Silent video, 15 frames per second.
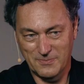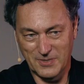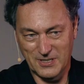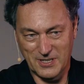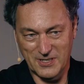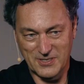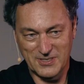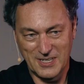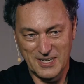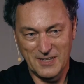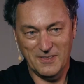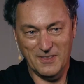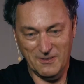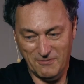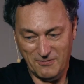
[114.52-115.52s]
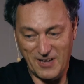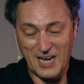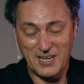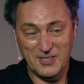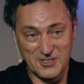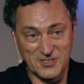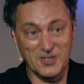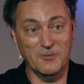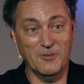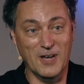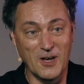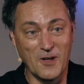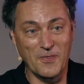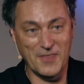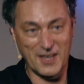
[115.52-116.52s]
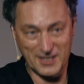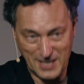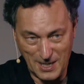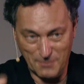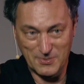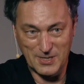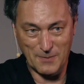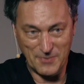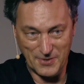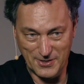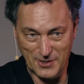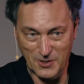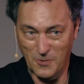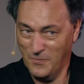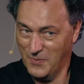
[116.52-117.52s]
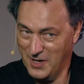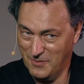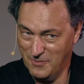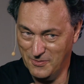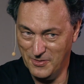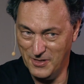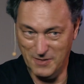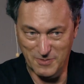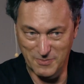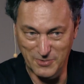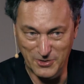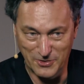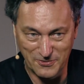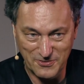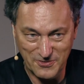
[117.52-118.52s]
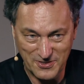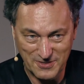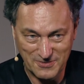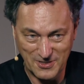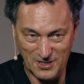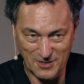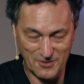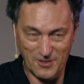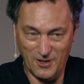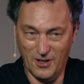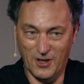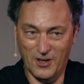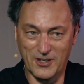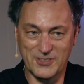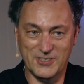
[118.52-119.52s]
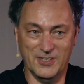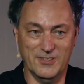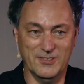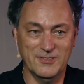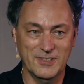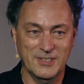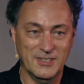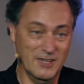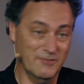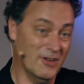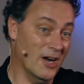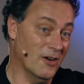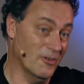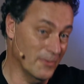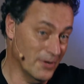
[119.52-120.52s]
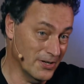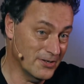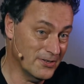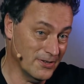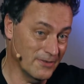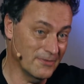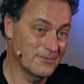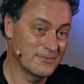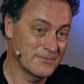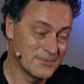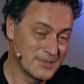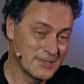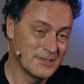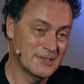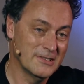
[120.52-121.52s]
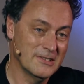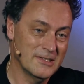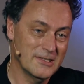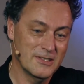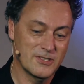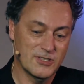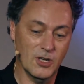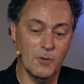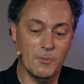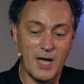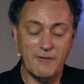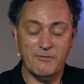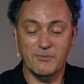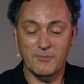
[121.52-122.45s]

because the factors around that kept up the dome, they're, they're removed. You know, the laws and environment. And so my,